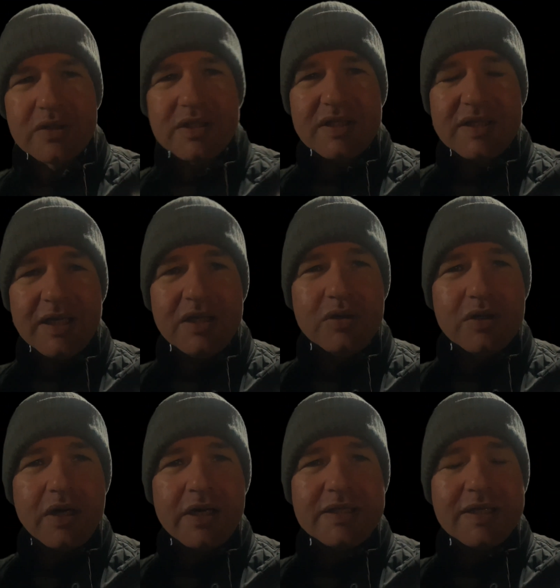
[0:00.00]
to sing you
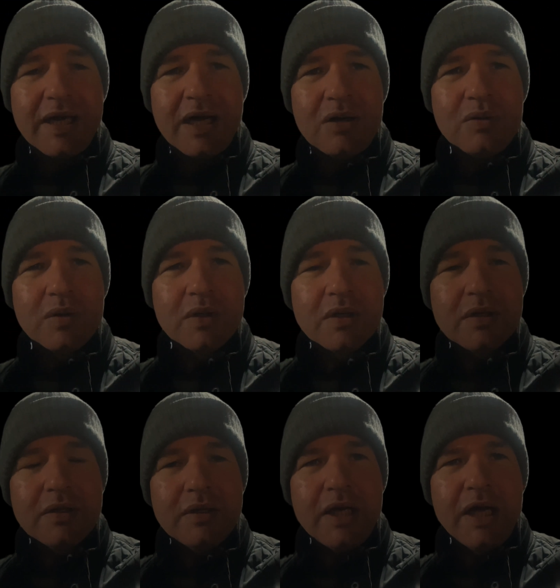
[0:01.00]
guys out.
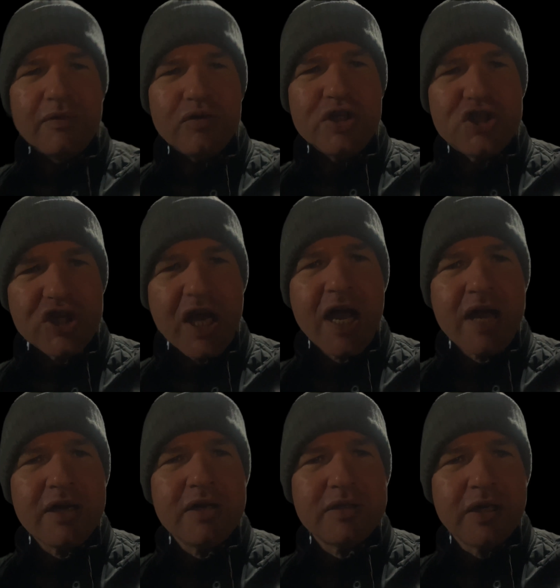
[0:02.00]
Every
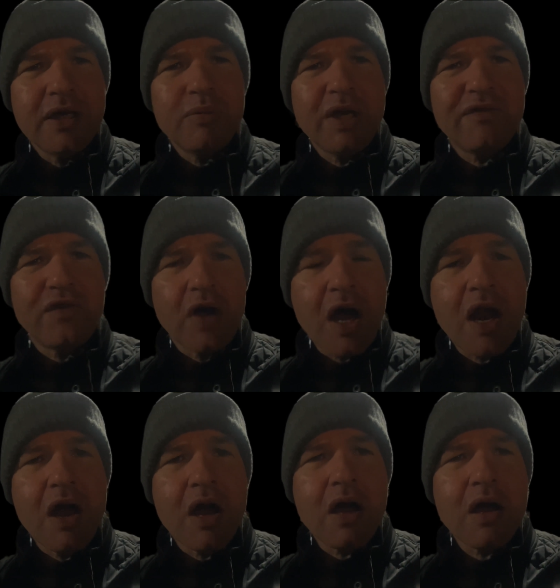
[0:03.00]
Saturday we
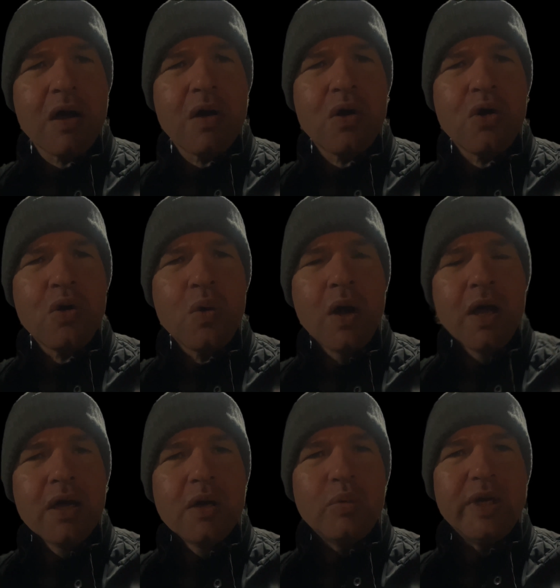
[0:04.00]
follow,
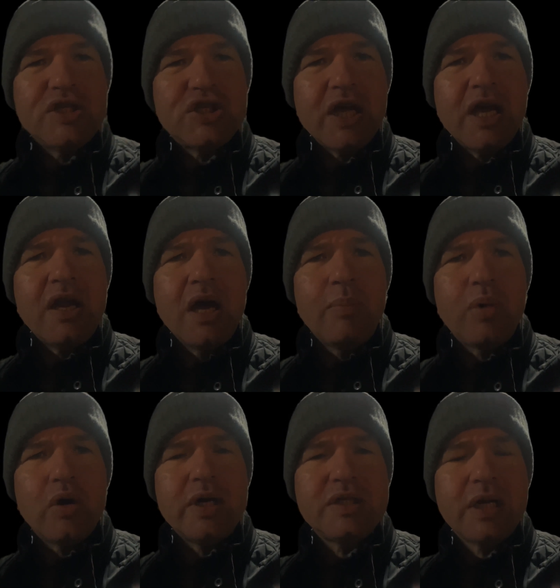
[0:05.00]
we cheer the
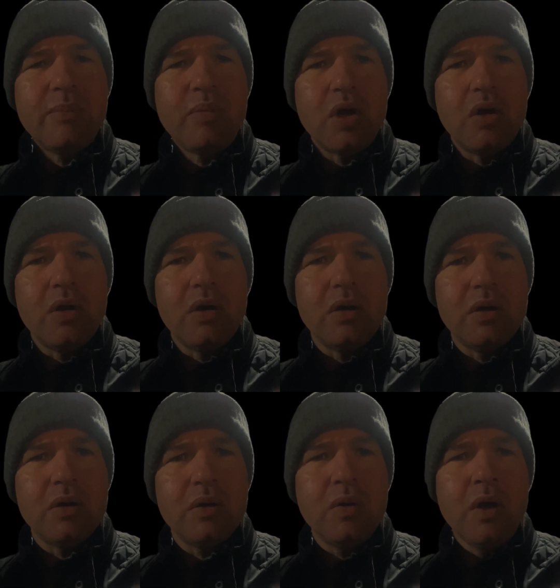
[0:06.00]
boys in
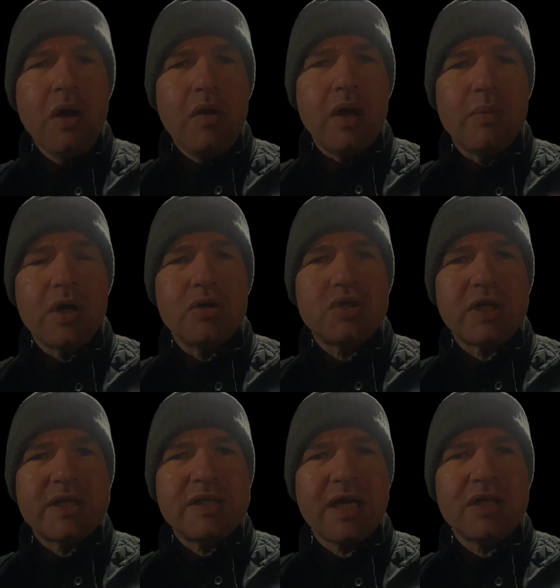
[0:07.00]
blue the most
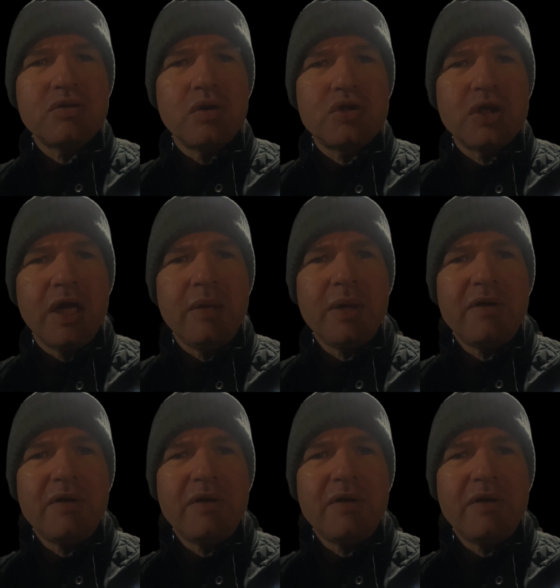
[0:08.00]
successful team in